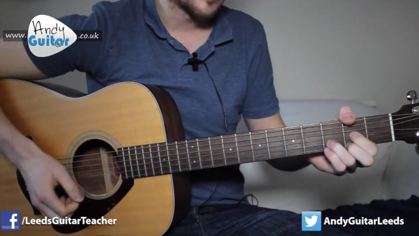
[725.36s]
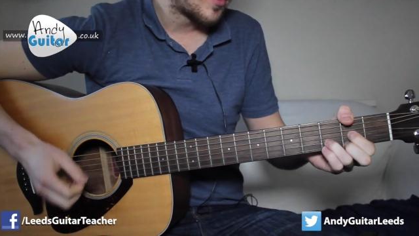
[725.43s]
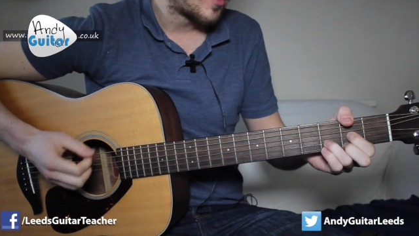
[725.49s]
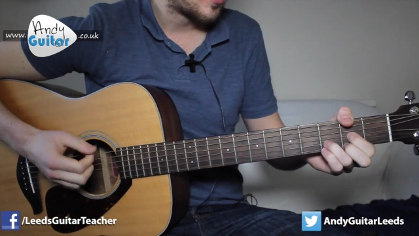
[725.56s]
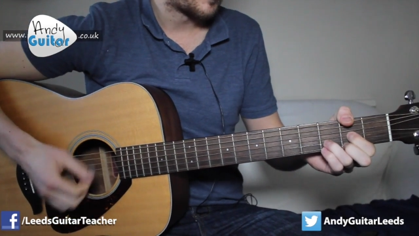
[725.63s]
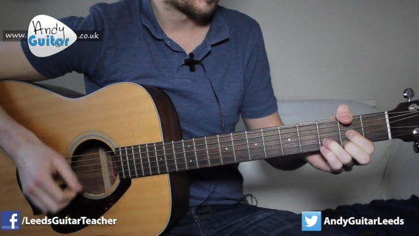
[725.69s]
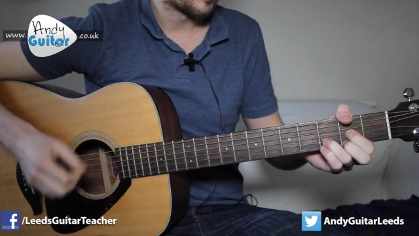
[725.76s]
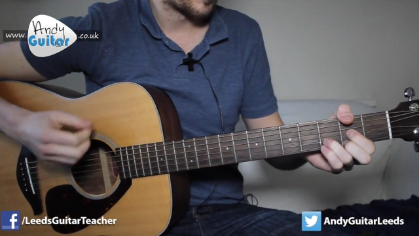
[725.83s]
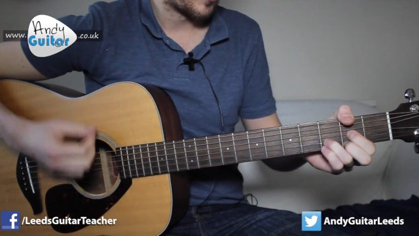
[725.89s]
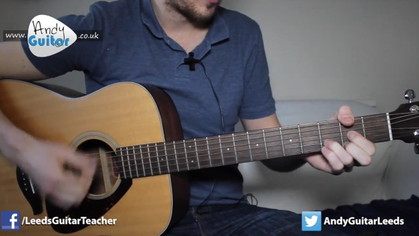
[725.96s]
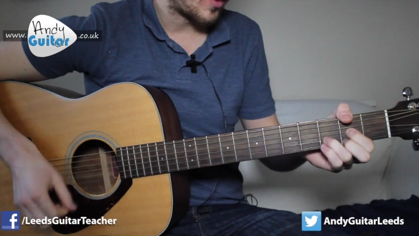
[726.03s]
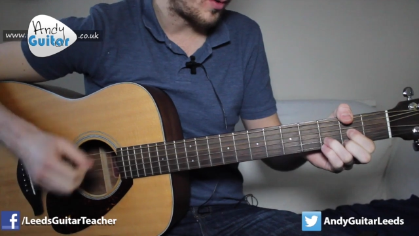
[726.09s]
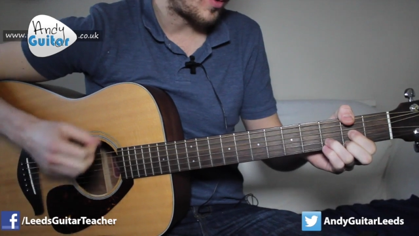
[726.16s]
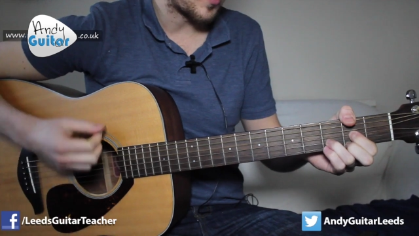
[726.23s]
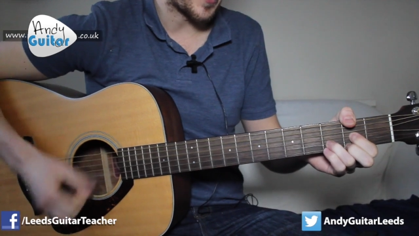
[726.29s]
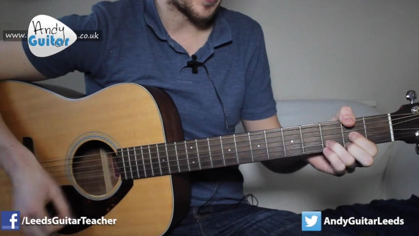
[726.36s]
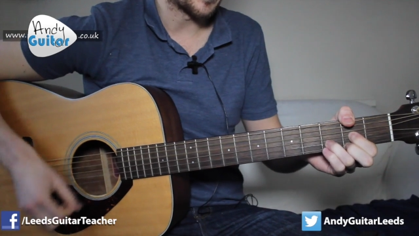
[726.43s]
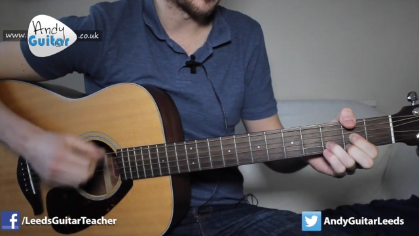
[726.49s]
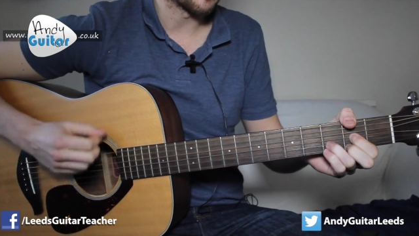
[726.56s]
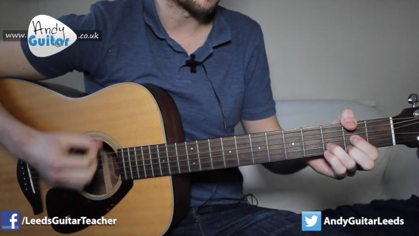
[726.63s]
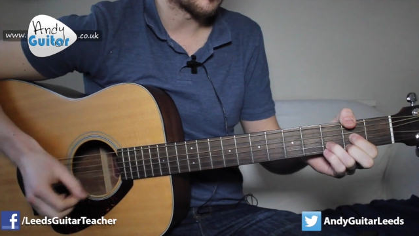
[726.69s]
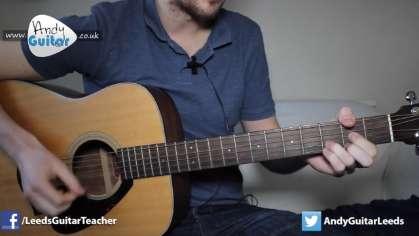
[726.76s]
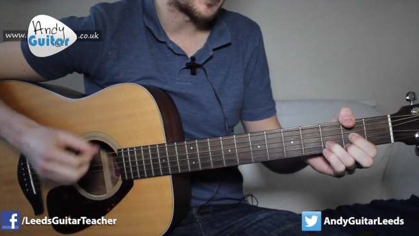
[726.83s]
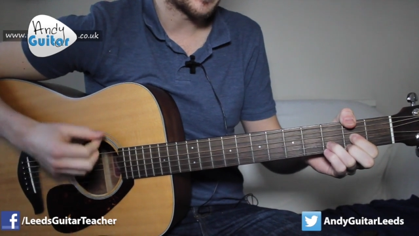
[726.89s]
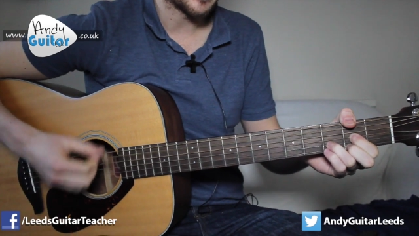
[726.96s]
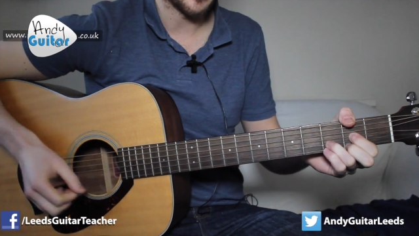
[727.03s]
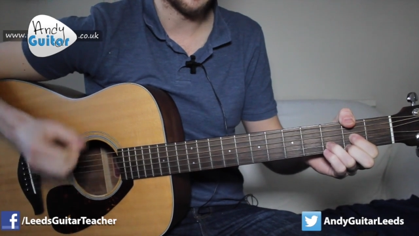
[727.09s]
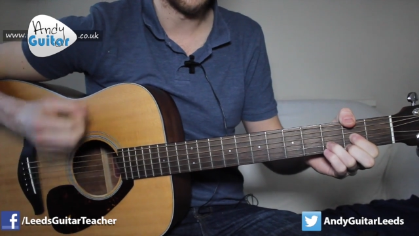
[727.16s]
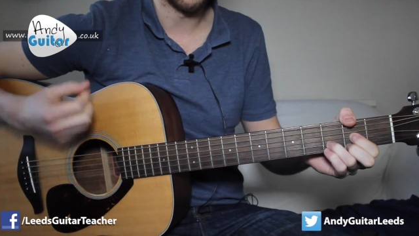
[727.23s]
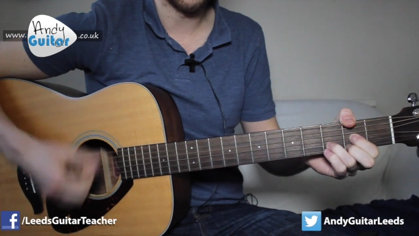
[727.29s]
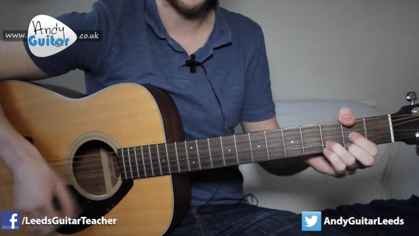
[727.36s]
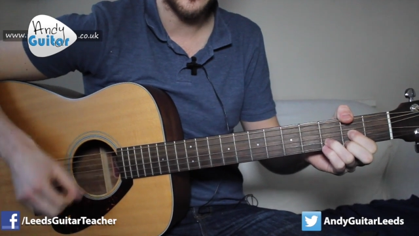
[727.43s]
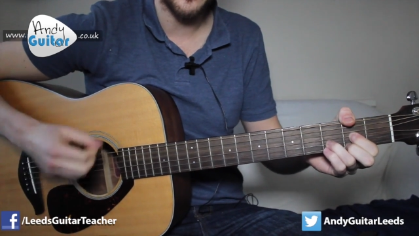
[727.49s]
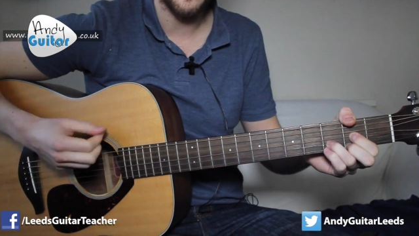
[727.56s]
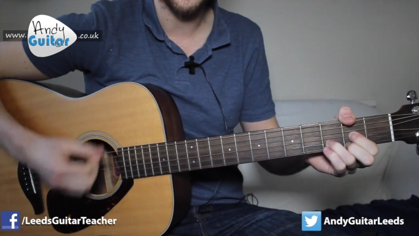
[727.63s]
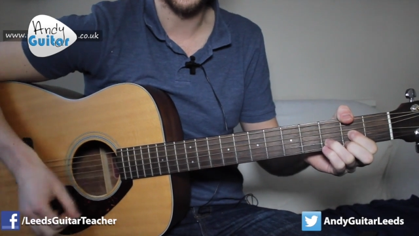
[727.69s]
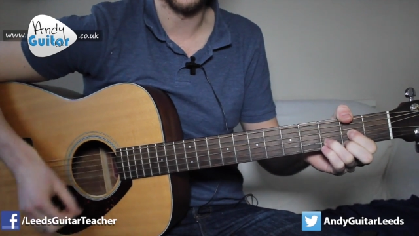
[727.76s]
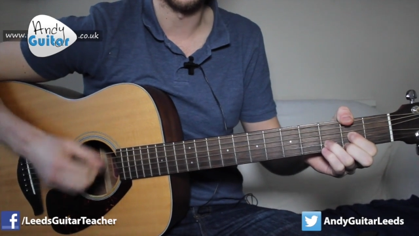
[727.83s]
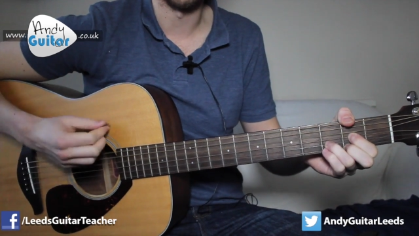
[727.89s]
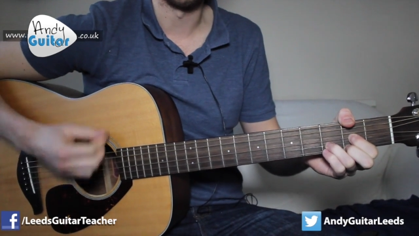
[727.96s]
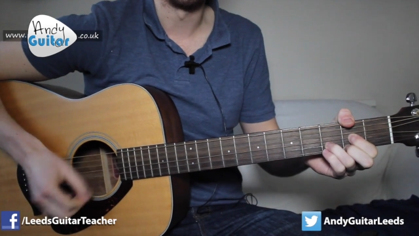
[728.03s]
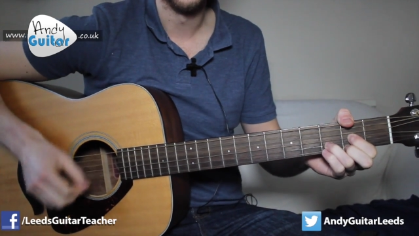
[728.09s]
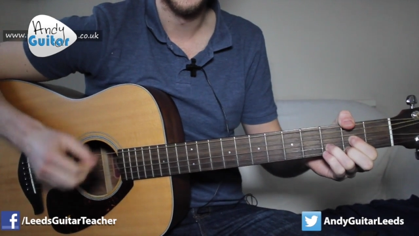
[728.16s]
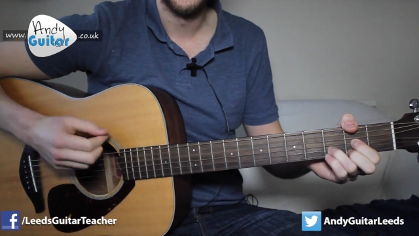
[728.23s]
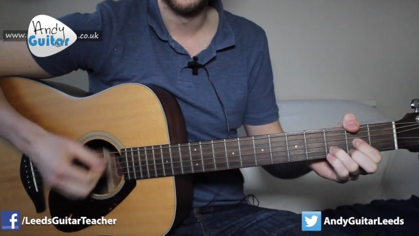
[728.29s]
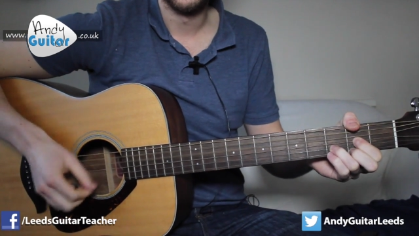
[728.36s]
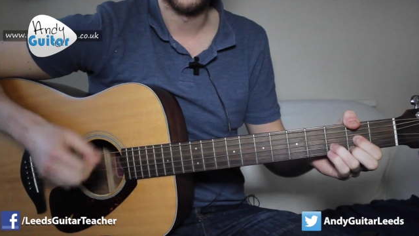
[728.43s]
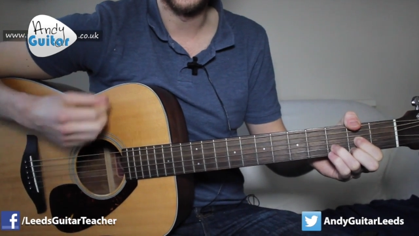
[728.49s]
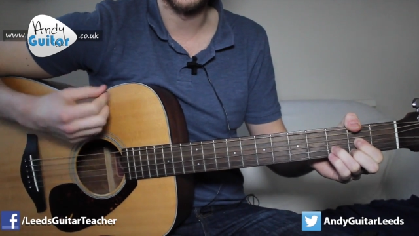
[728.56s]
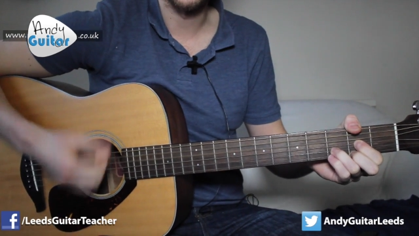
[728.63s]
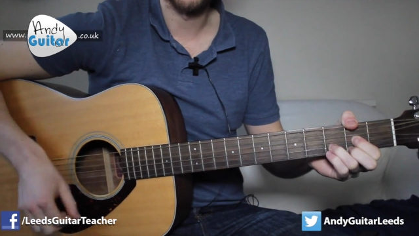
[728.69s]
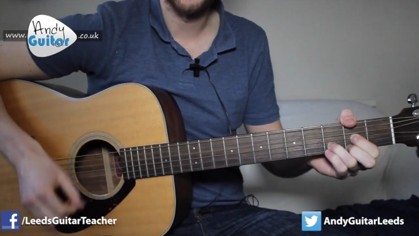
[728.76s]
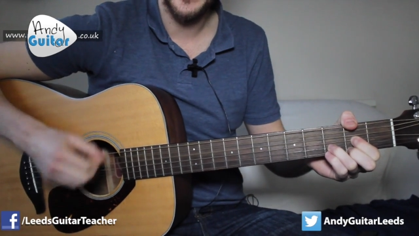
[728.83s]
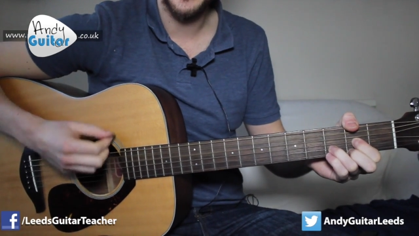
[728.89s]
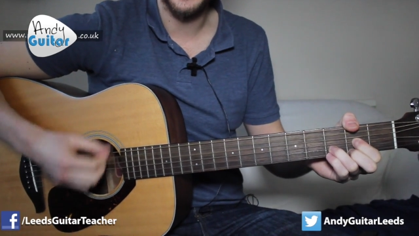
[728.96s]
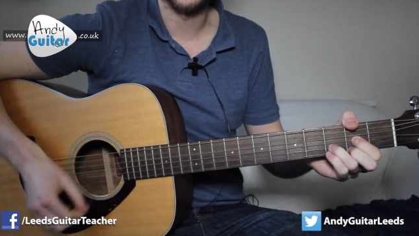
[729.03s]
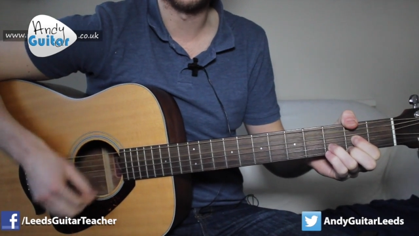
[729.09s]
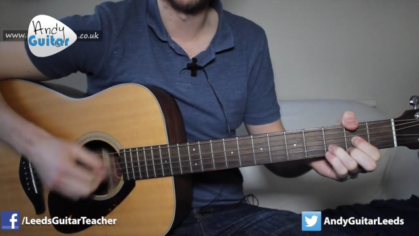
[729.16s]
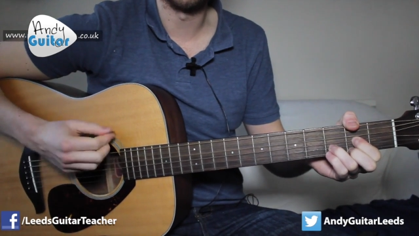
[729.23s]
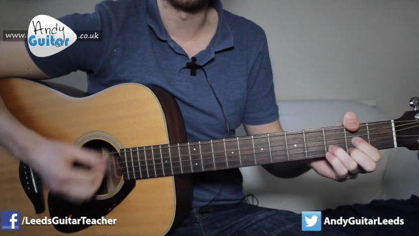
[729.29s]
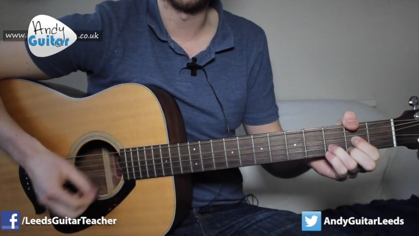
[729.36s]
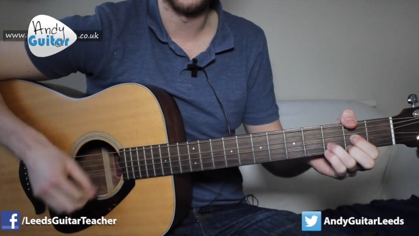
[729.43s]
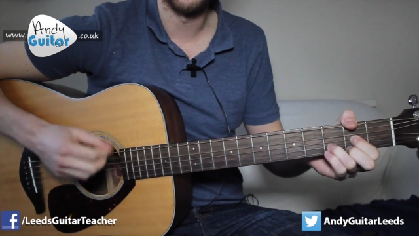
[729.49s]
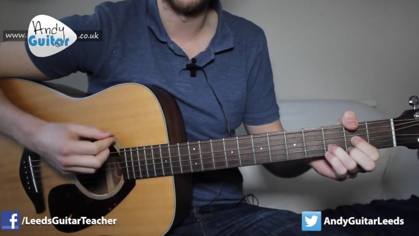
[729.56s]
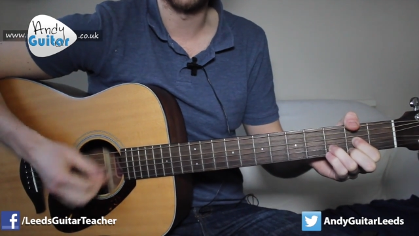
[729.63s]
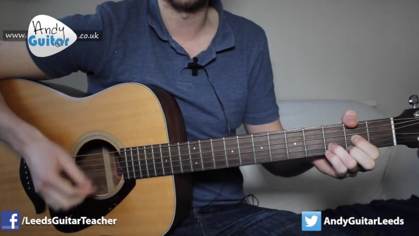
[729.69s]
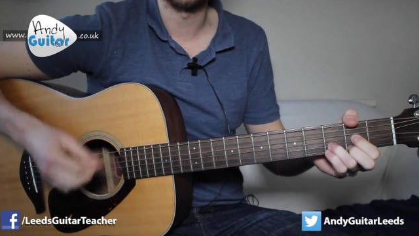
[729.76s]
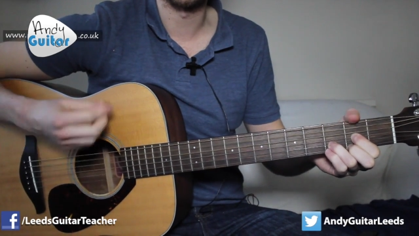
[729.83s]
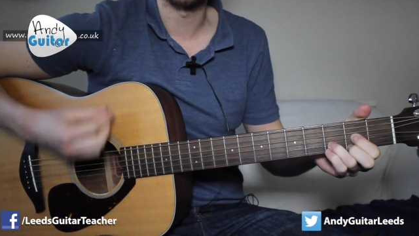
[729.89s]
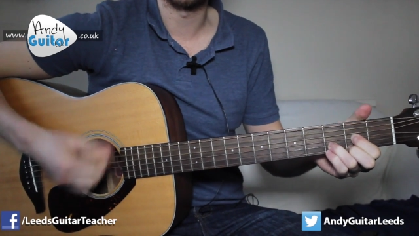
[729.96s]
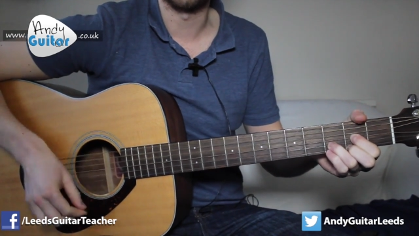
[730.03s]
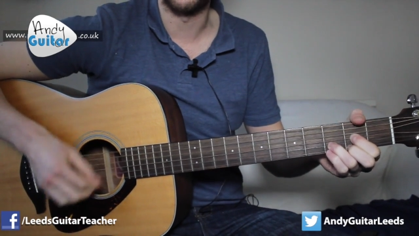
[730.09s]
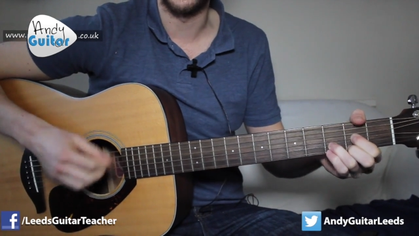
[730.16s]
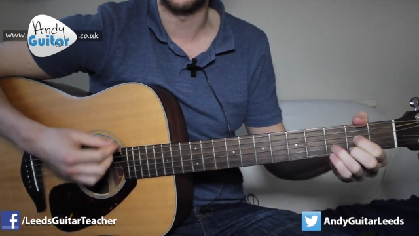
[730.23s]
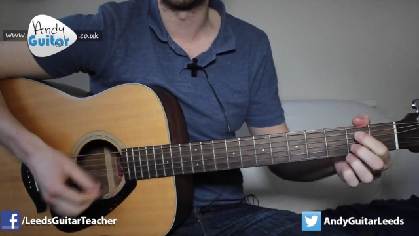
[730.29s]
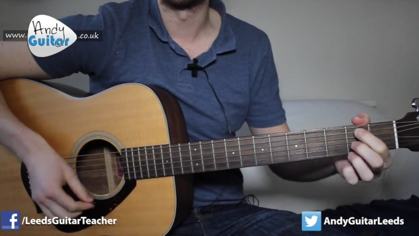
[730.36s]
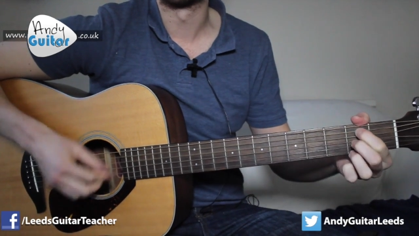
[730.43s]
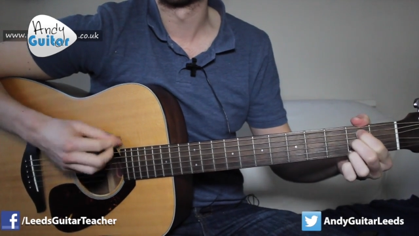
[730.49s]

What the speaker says: (no speaker visible)